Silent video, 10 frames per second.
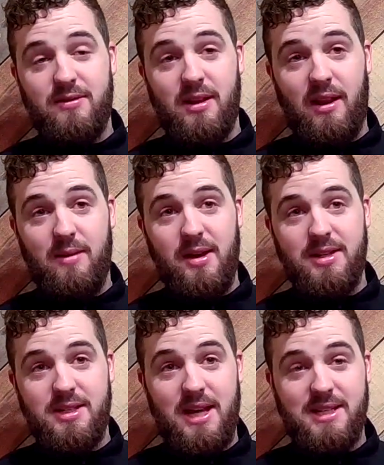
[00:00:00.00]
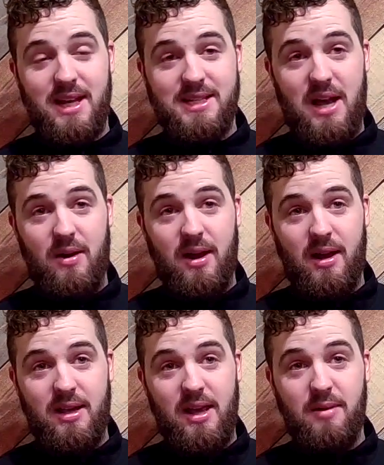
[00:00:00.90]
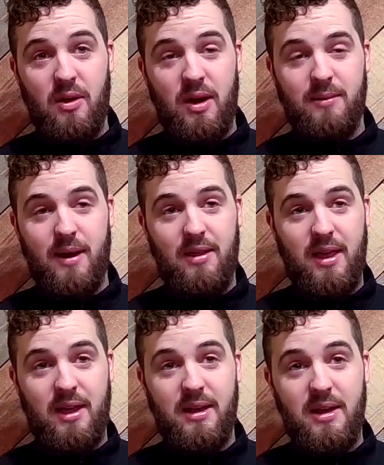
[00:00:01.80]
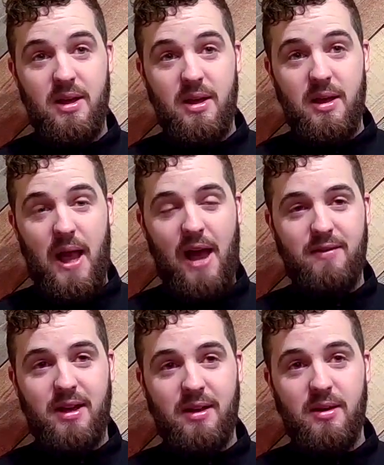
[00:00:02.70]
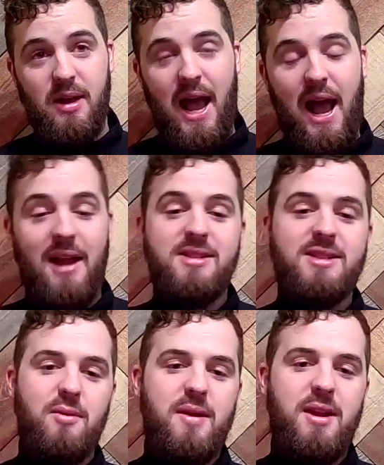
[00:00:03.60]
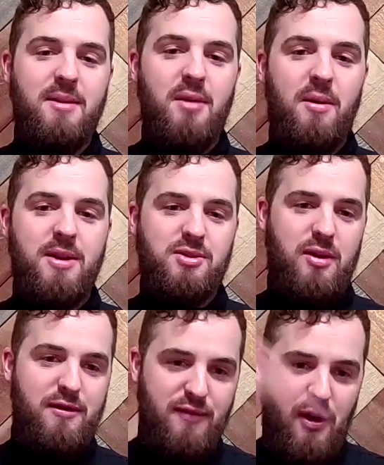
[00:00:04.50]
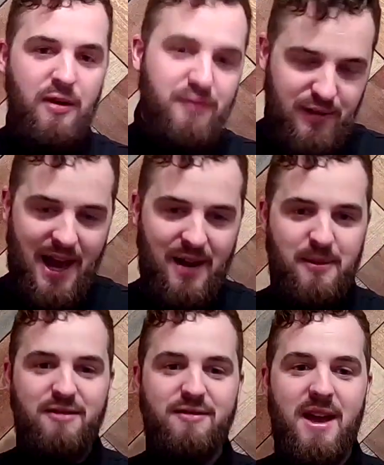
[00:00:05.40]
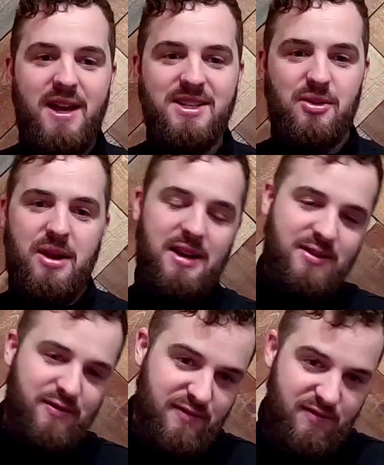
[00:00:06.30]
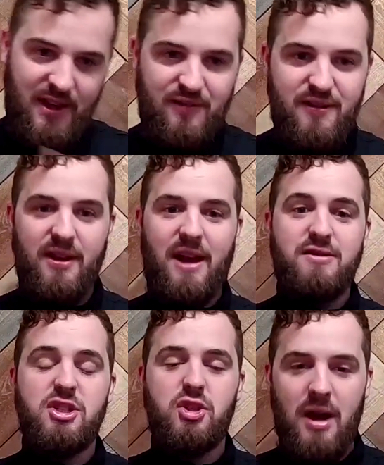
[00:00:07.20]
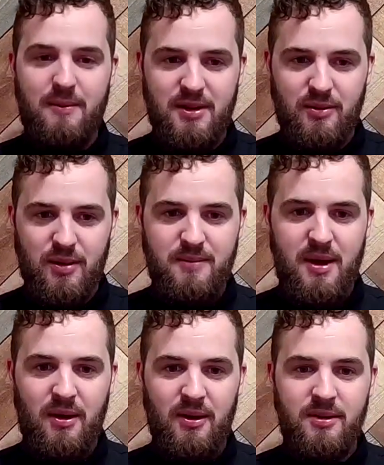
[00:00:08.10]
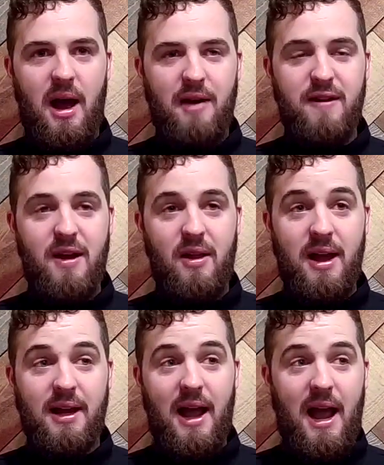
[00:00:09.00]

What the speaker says: to the limits. Yes, that's how I keep going. But I think having had so many moments where I've fallen flat on my face or had to like feel like I've scraped and rebuild, I feel like